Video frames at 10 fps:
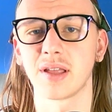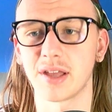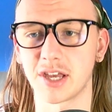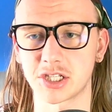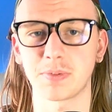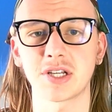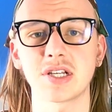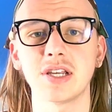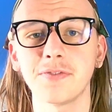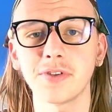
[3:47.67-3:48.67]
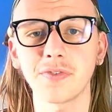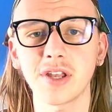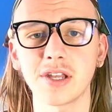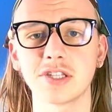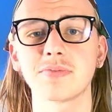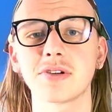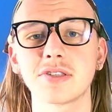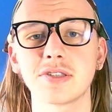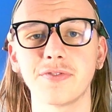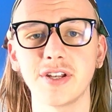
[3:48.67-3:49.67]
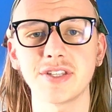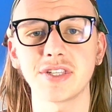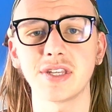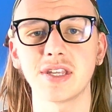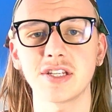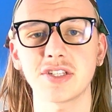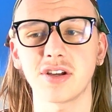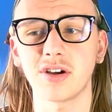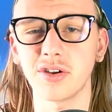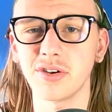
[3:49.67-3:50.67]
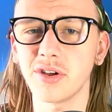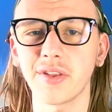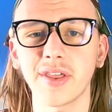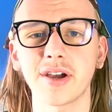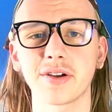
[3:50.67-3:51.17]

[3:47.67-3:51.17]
Especially for the villains, because the villains in this are not that